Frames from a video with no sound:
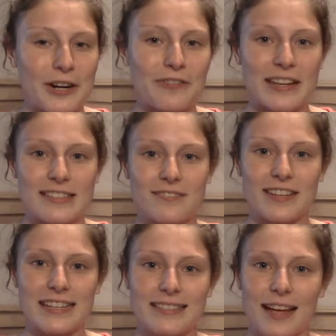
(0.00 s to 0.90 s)
her face to
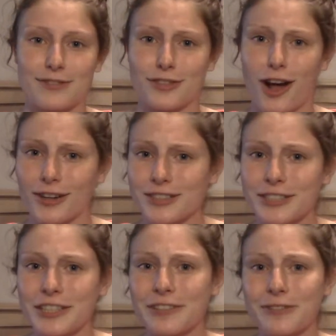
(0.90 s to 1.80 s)
face after talking
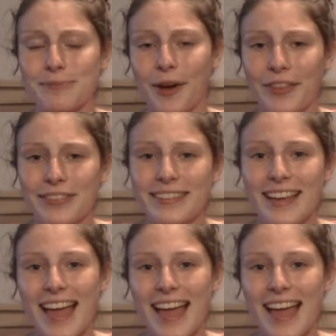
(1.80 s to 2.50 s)
to her for months.